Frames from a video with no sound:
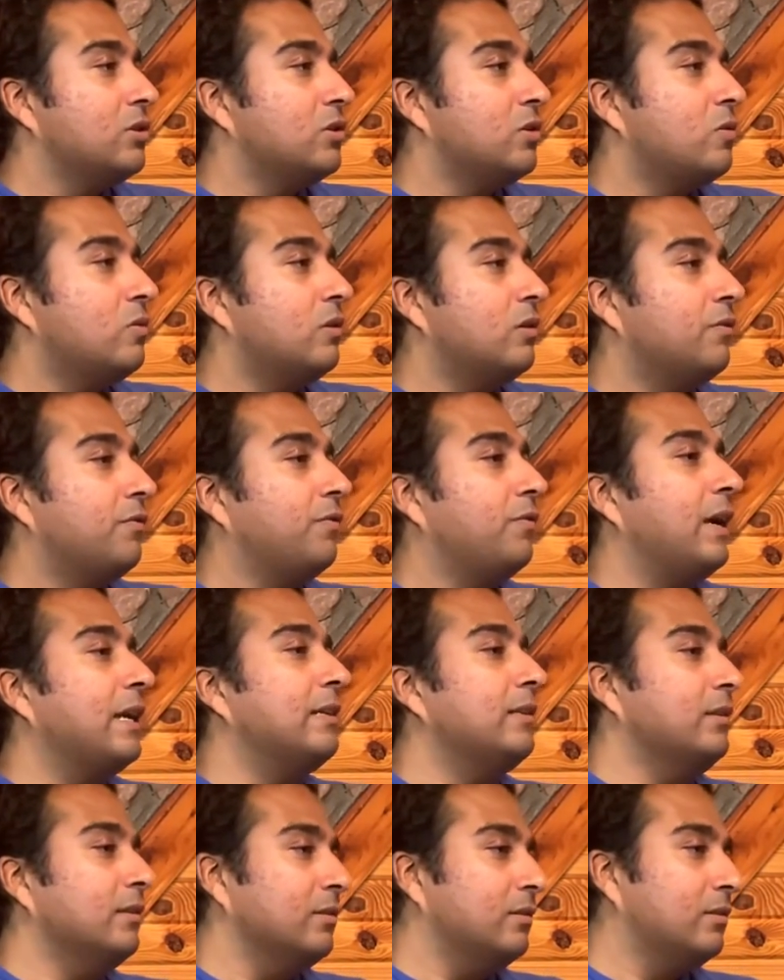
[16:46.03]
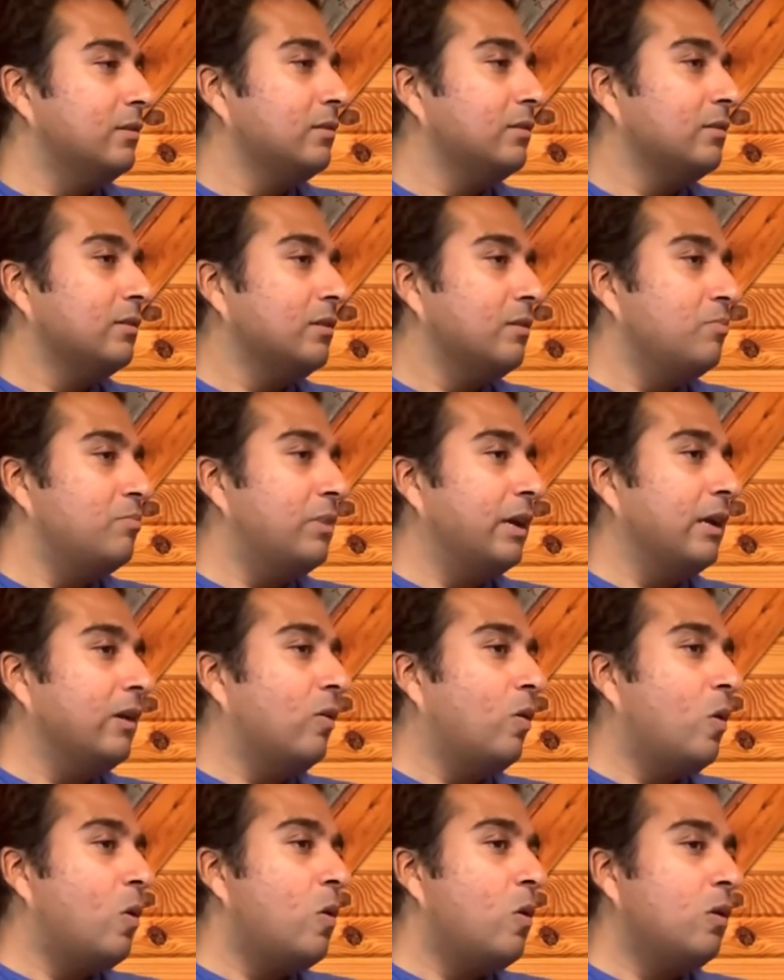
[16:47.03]
so affected
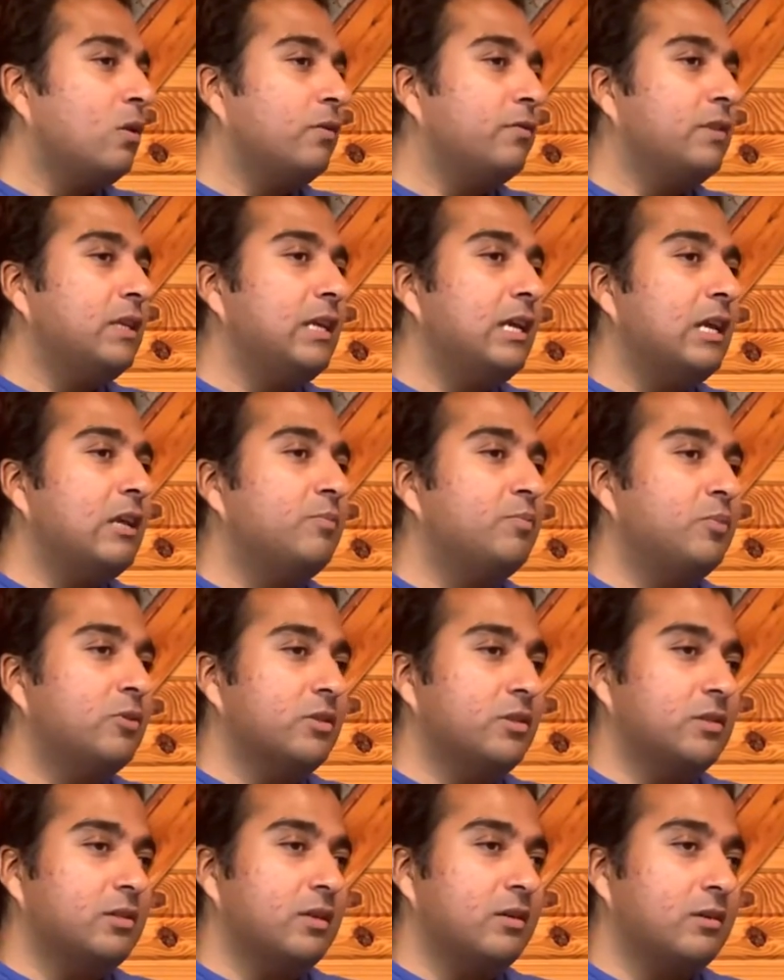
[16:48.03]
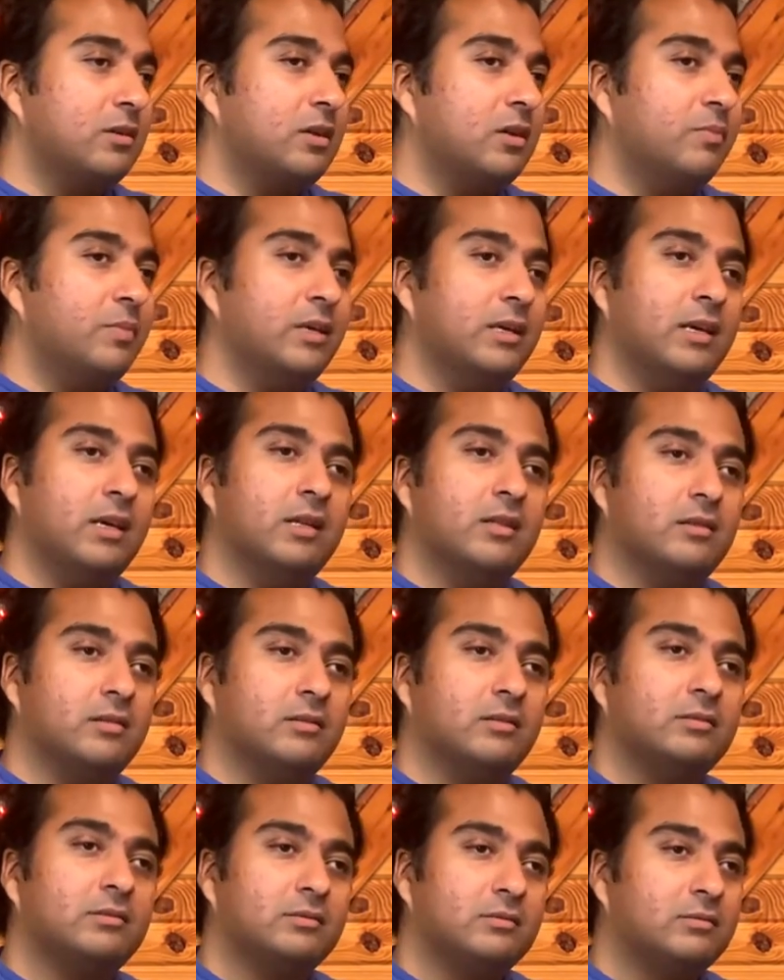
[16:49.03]
by all of the inputs that are coming
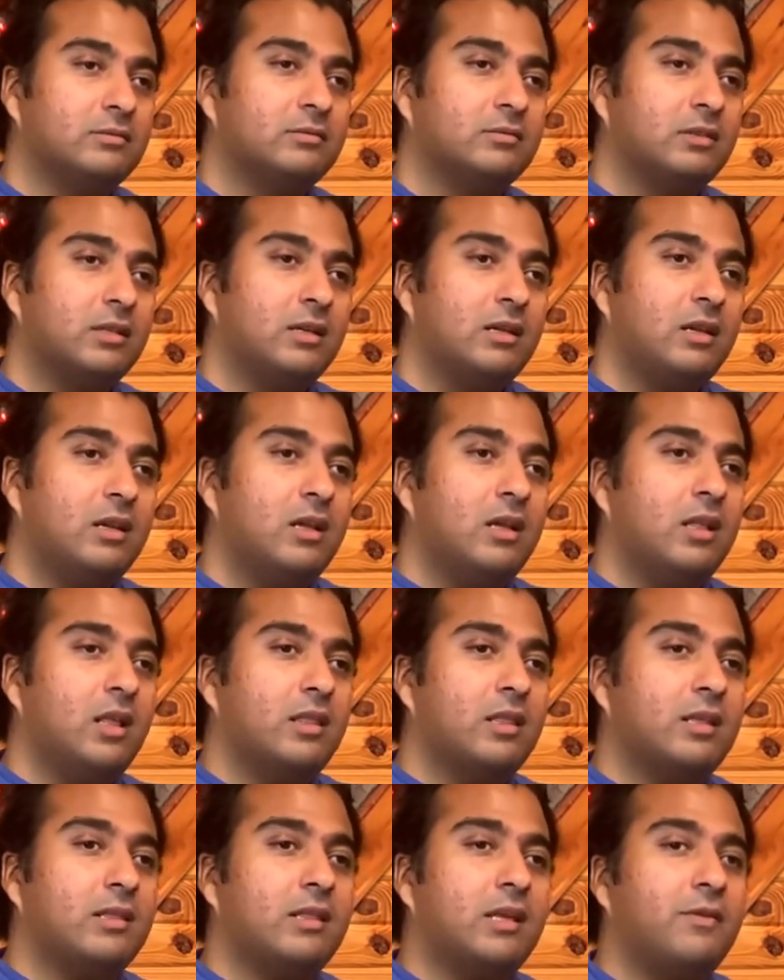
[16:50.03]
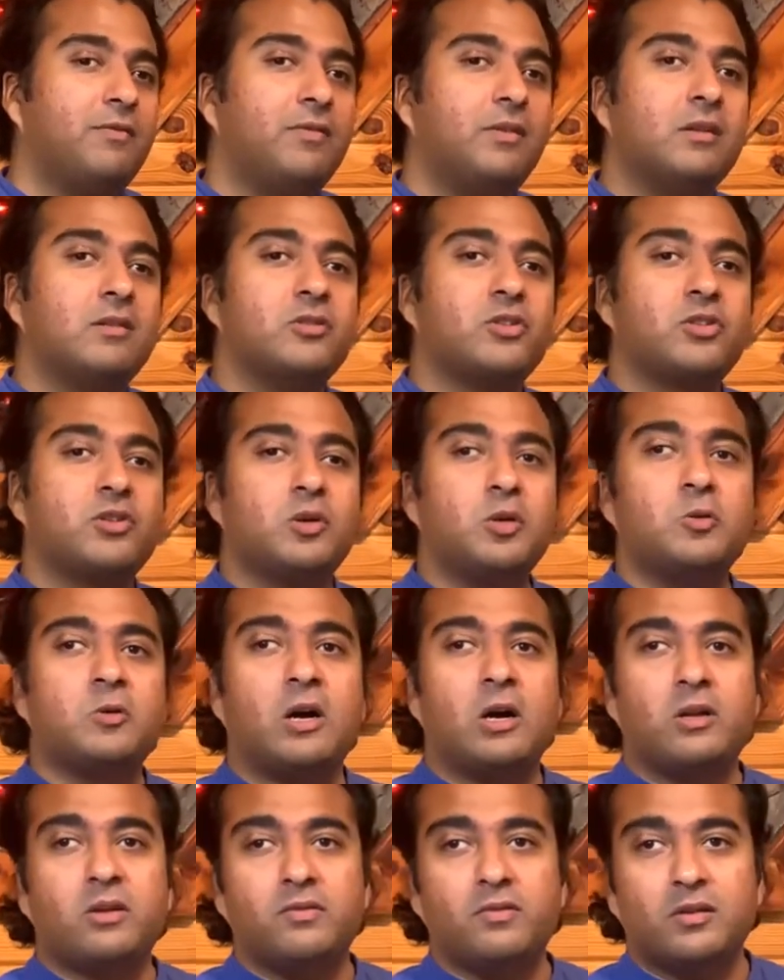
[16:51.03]
in, that they feel
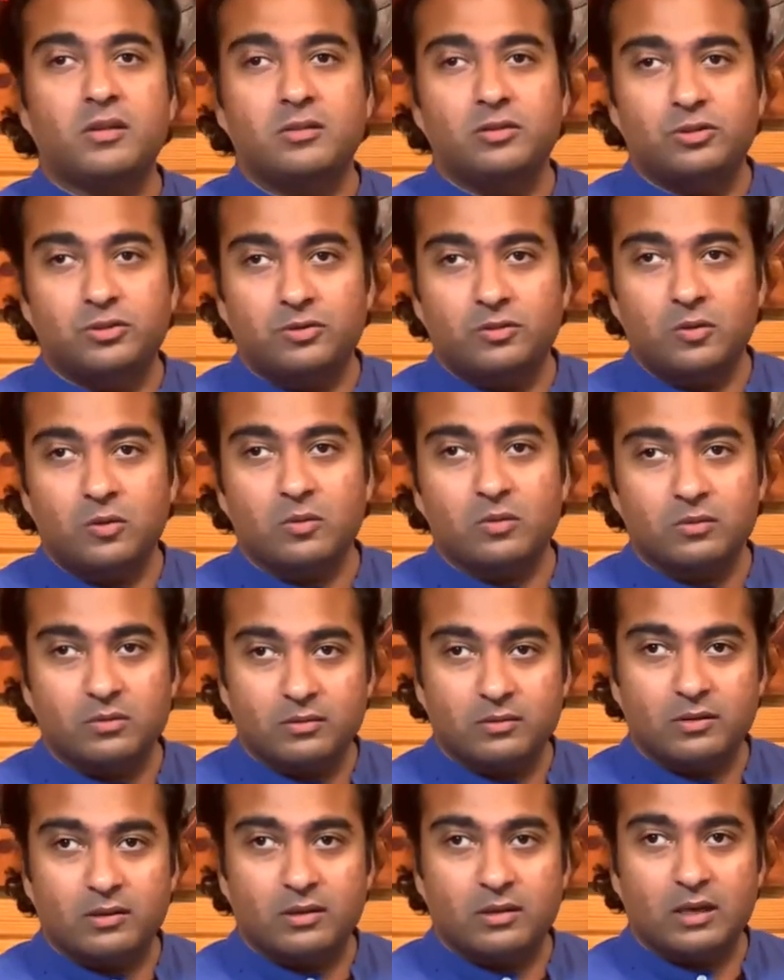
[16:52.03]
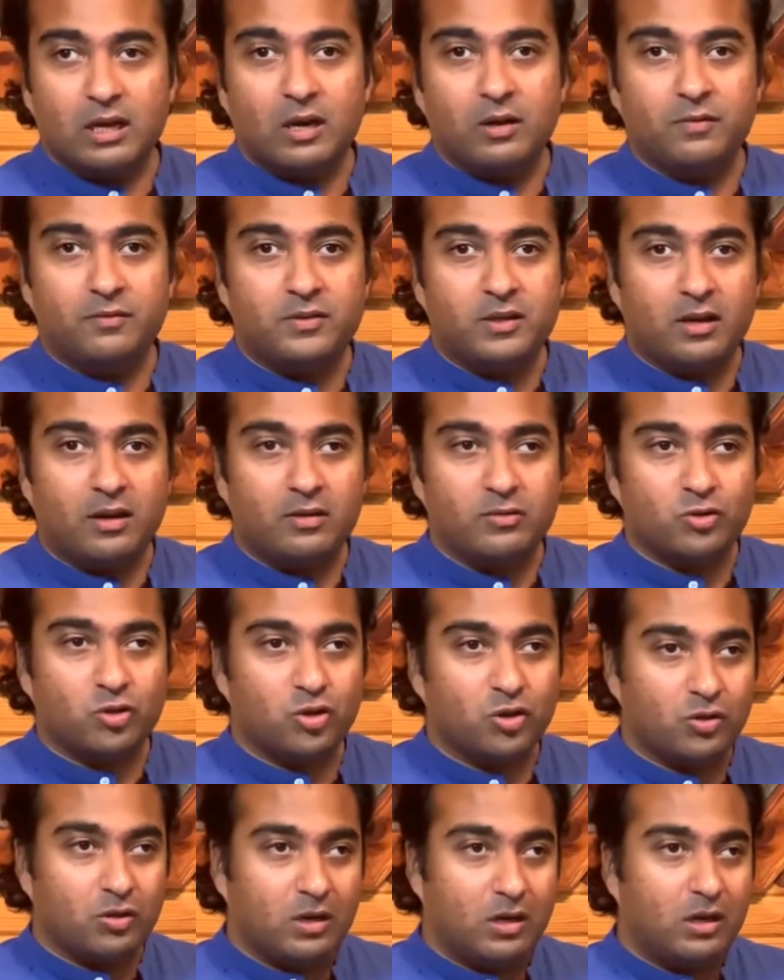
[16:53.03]
so out of control, out of
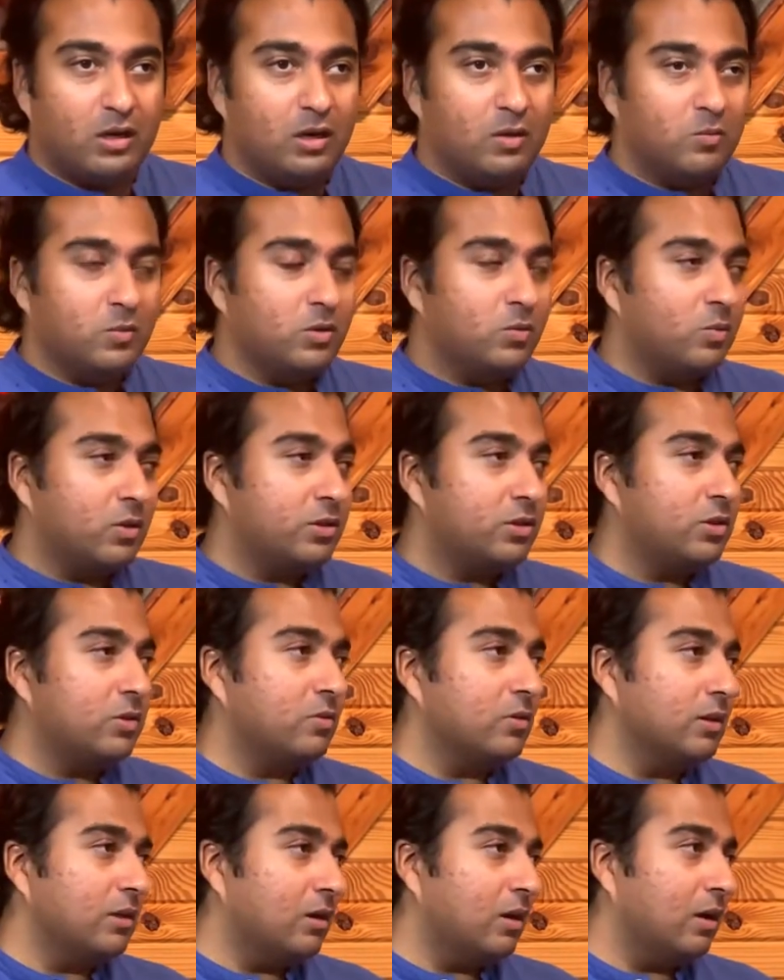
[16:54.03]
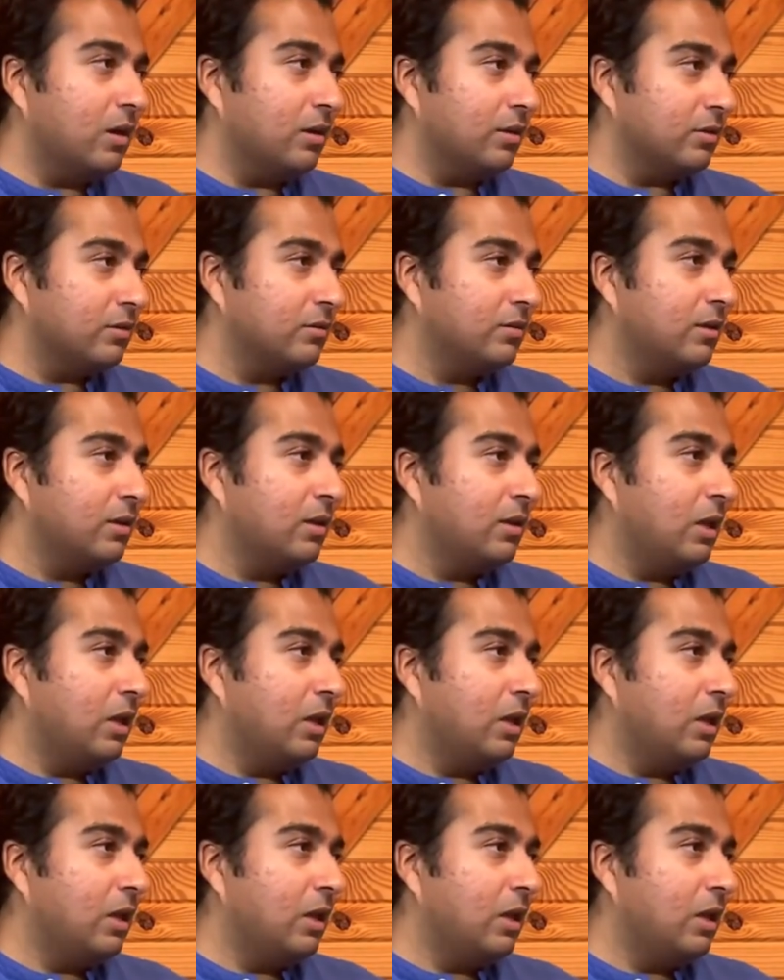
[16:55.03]
touch with what's going on.